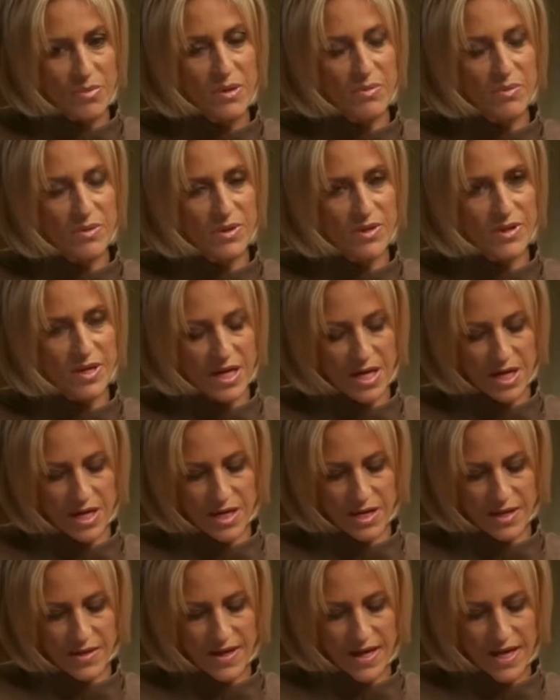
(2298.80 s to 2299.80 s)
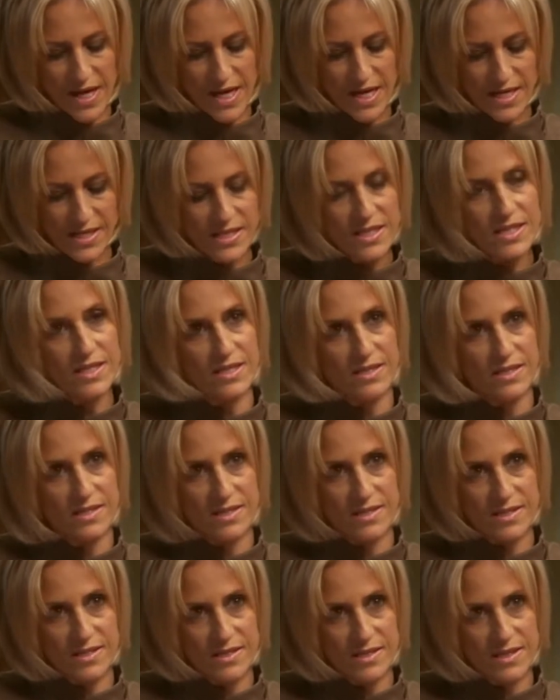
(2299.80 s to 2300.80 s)
people think that he
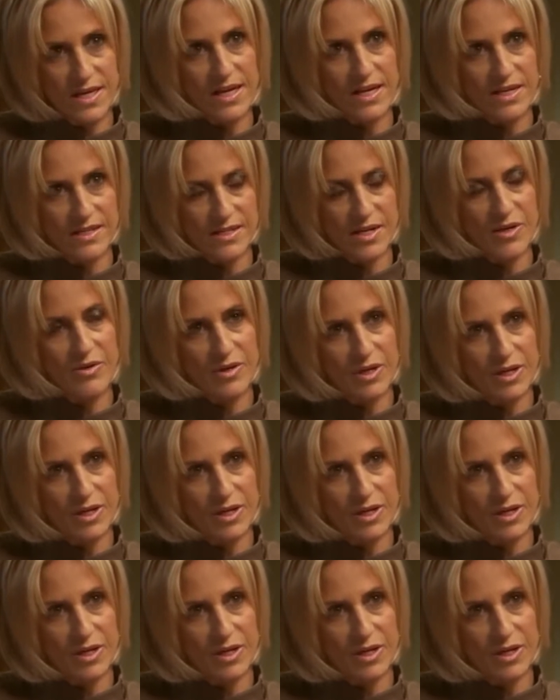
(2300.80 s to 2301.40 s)
didn't take his own